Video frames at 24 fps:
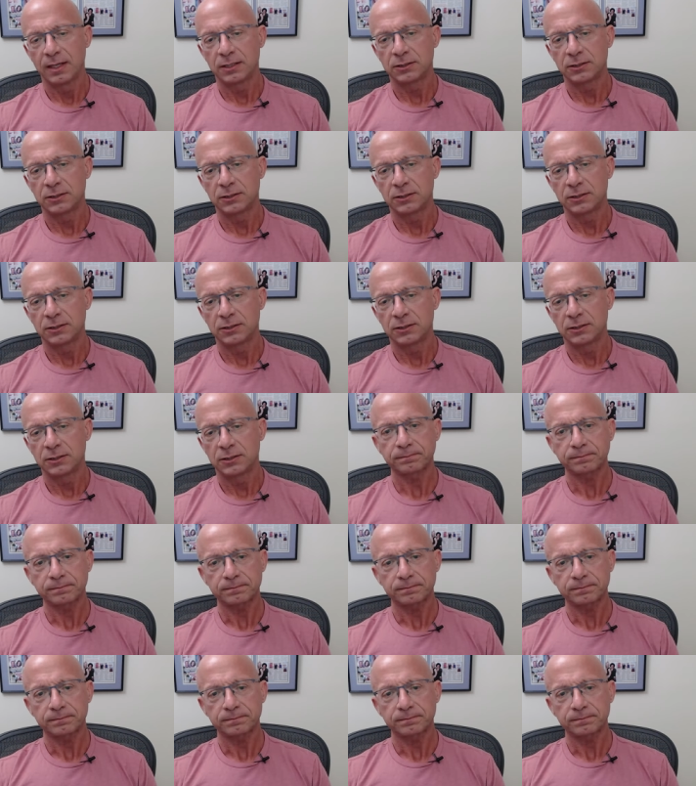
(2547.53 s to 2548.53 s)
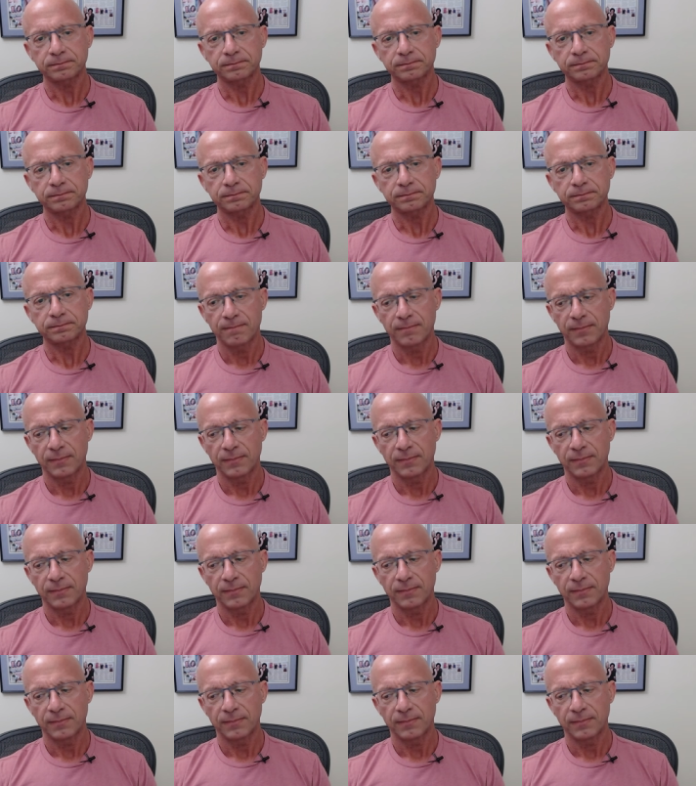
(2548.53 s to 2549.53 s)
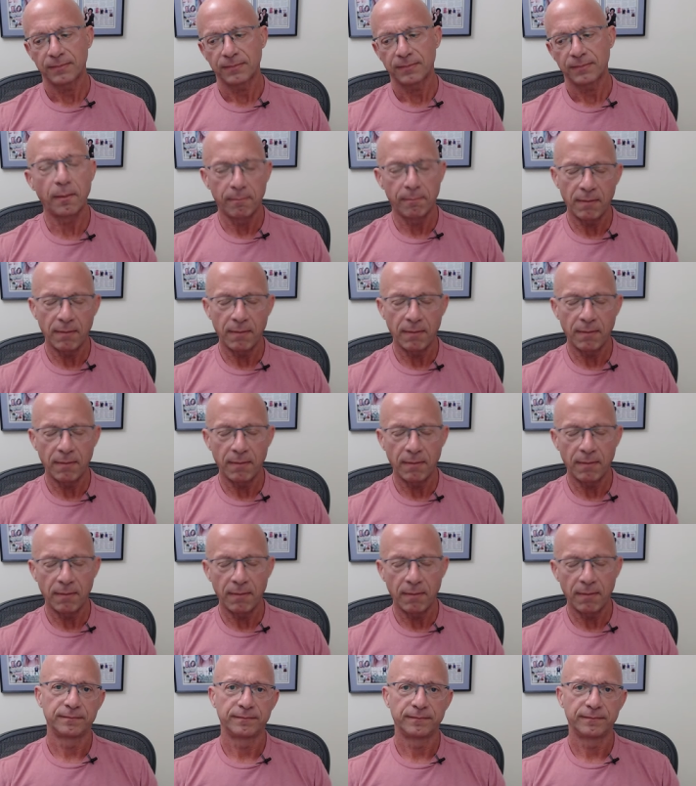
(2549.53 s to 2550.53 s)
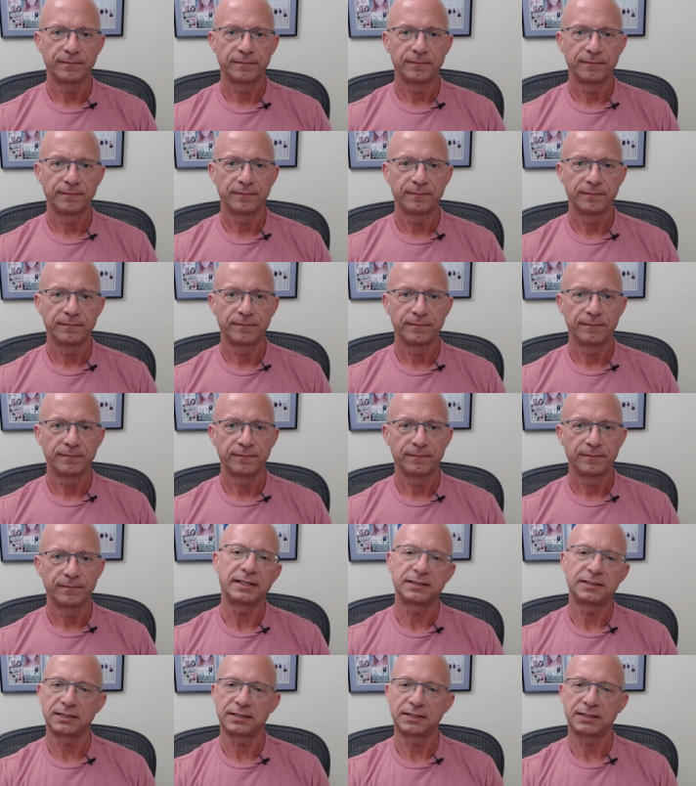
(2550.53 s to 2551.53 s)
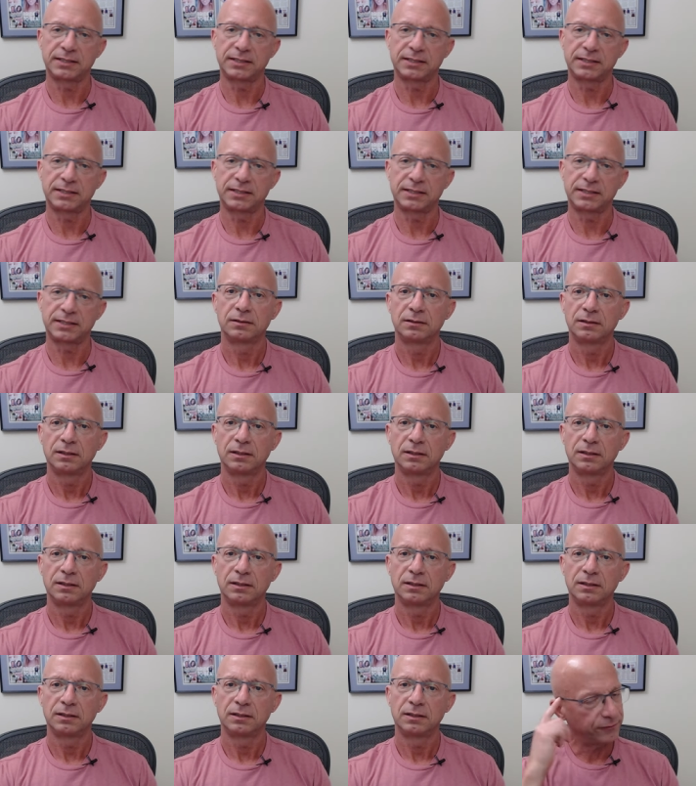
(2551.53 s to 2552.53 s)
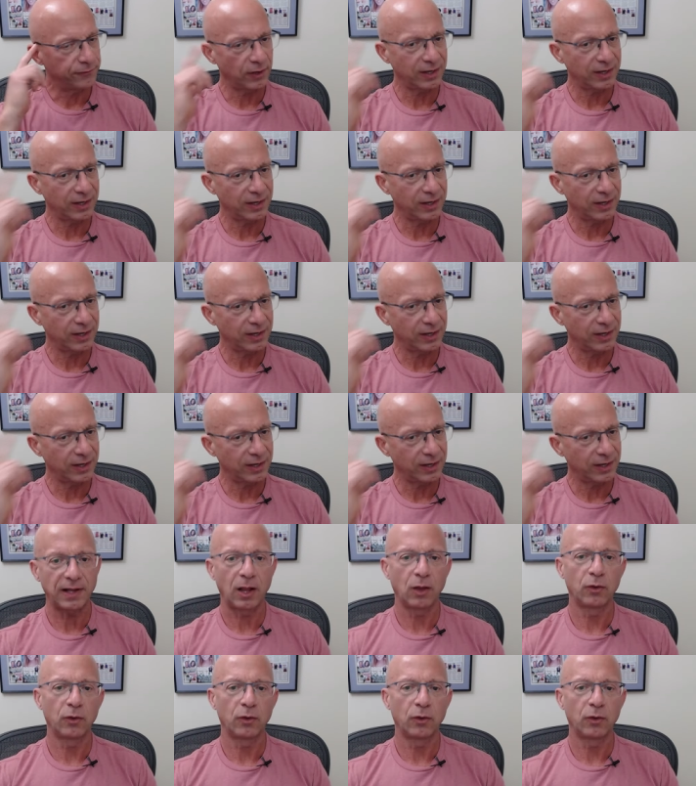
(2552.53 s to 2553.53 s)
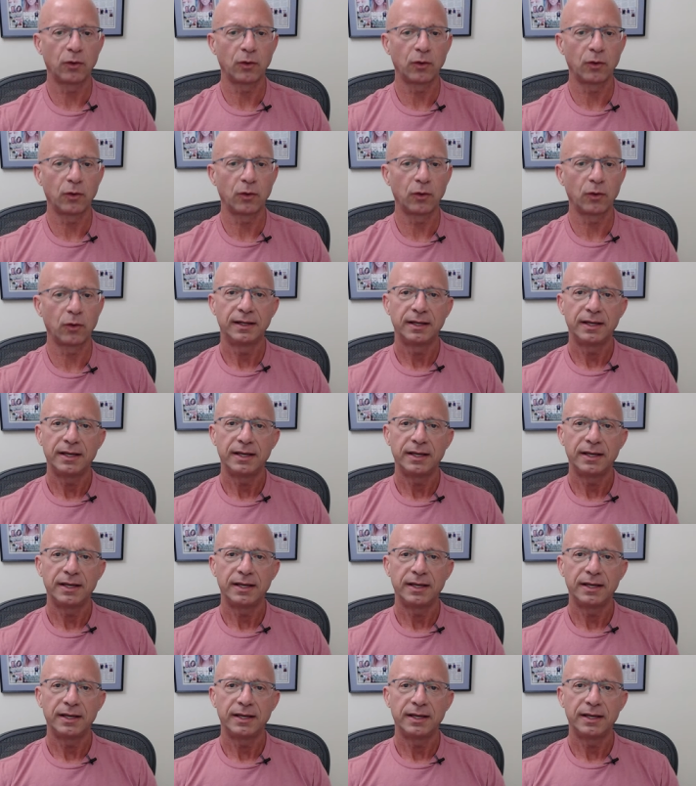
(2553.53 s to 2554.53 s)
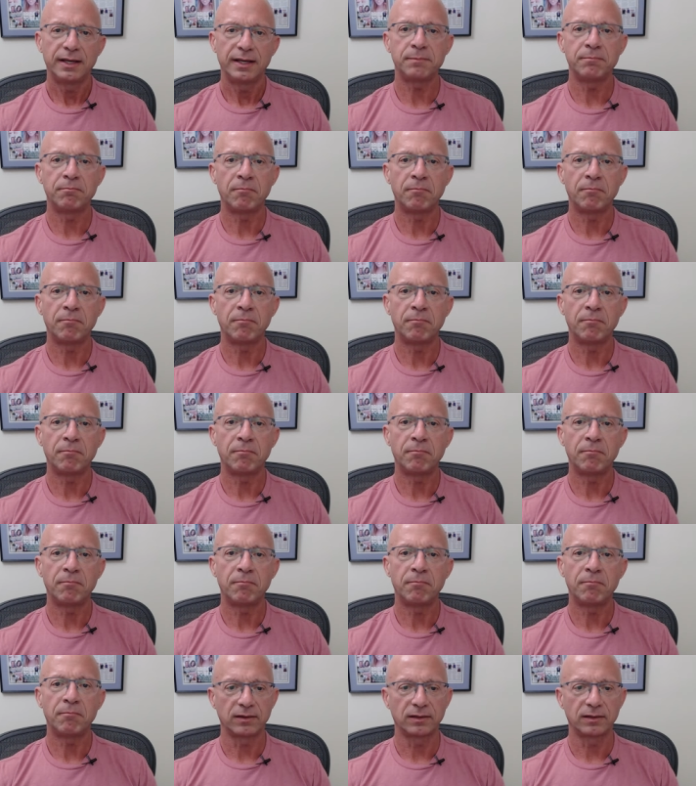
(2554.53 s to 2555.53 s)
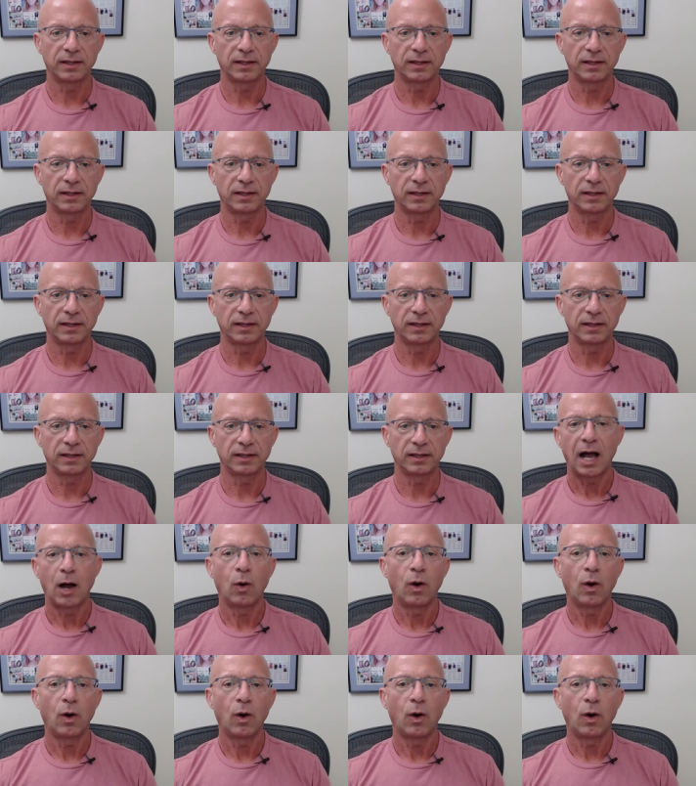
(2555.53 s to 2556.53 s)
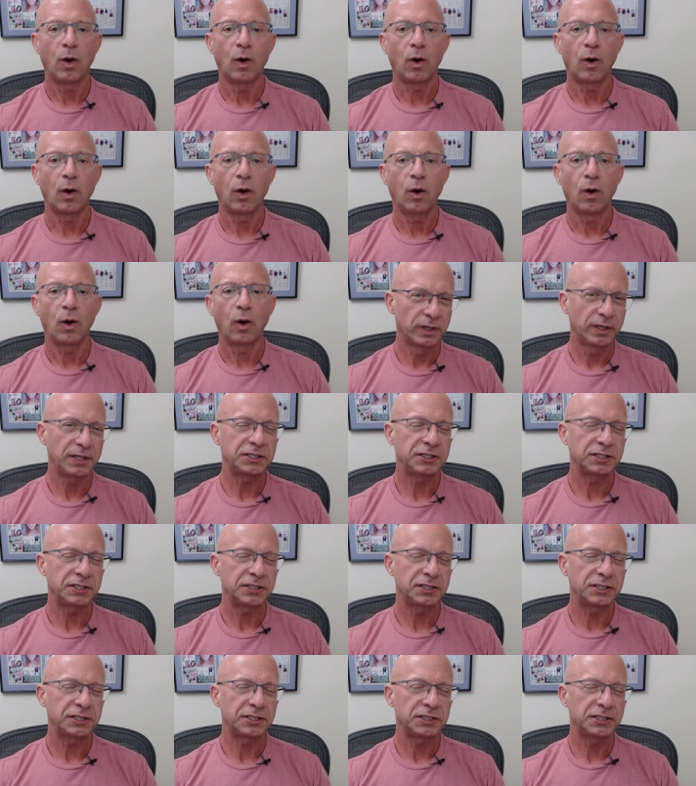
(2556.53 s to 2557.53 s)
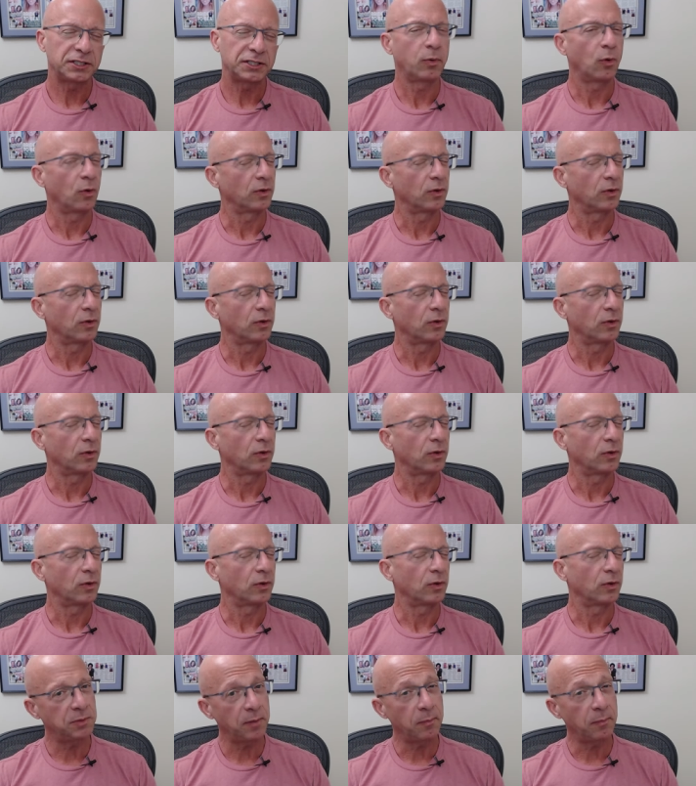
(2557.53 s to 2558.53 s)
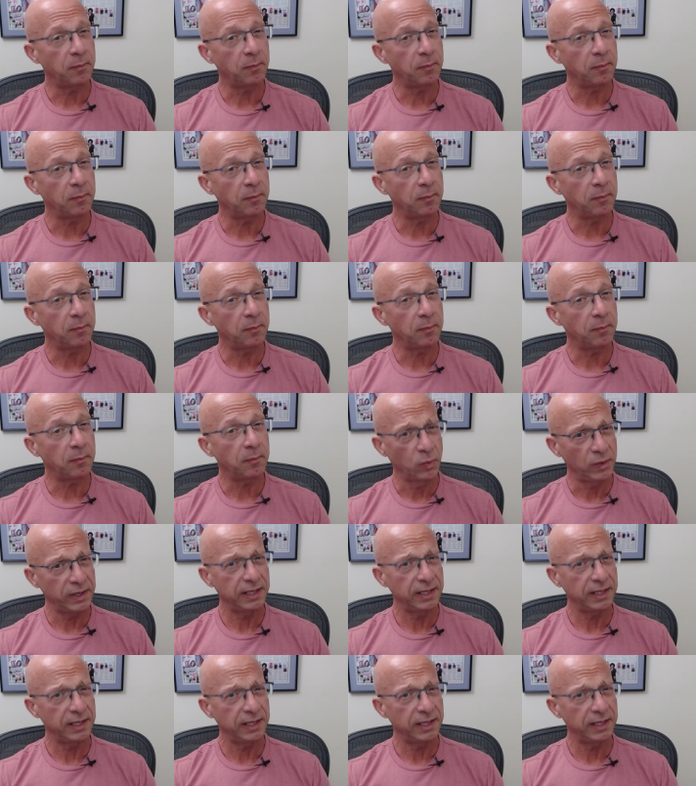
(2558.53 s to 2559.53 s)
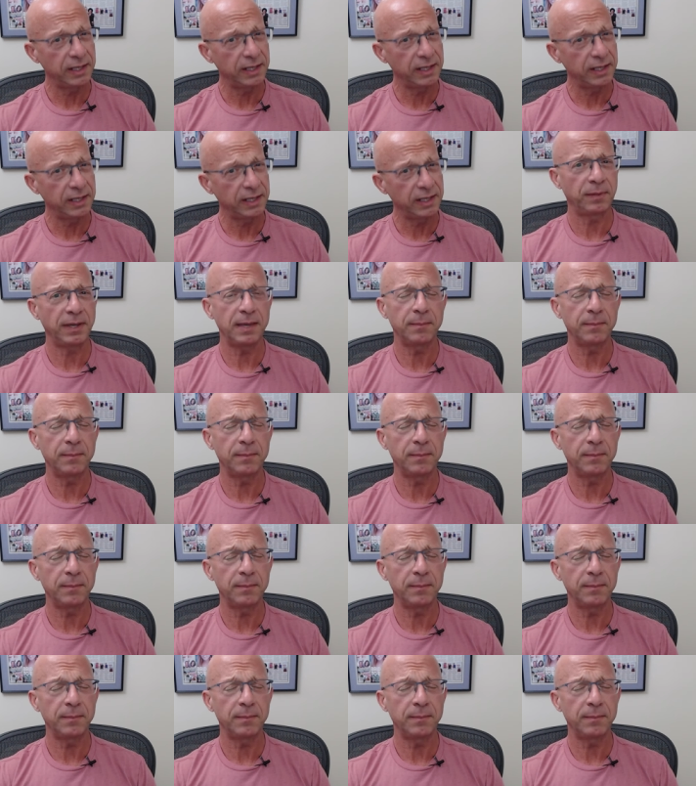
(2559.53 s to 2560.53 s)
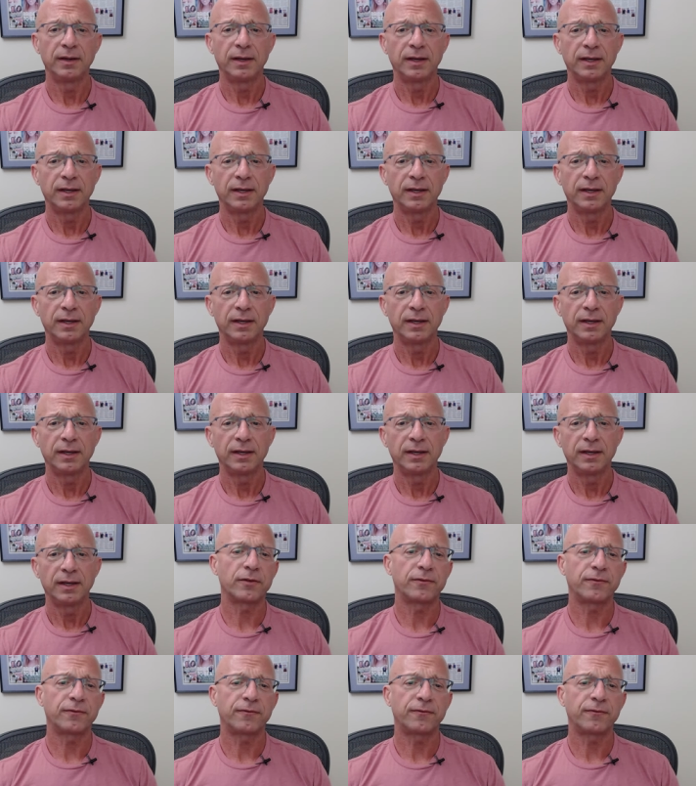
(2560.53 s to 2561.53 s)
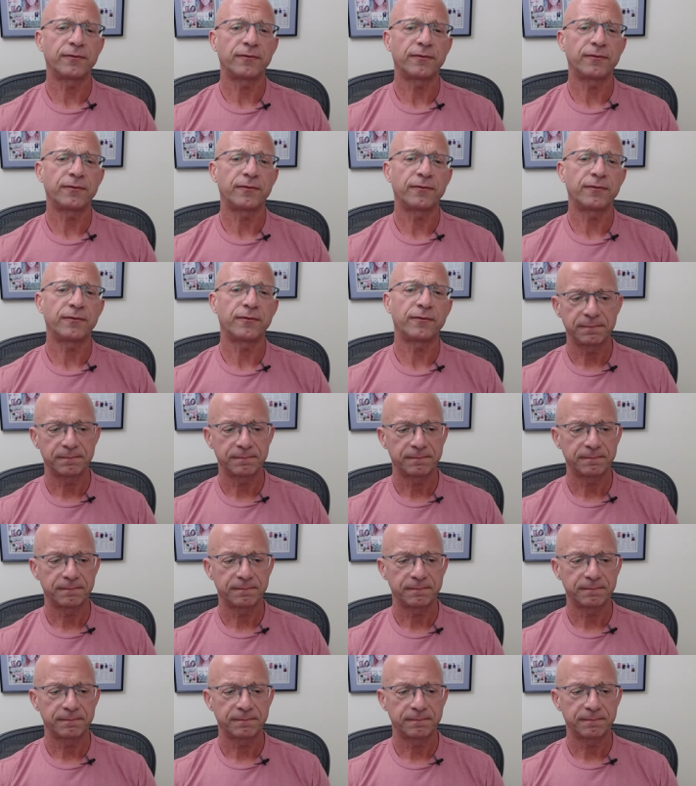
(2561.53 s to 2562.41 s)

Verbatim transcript: So if we follow the money, then it makes sense. If we forget to follow the money, it can seem mind boggling how otherwise really smart people, and so many of these people are really smart people, can ignore the fact that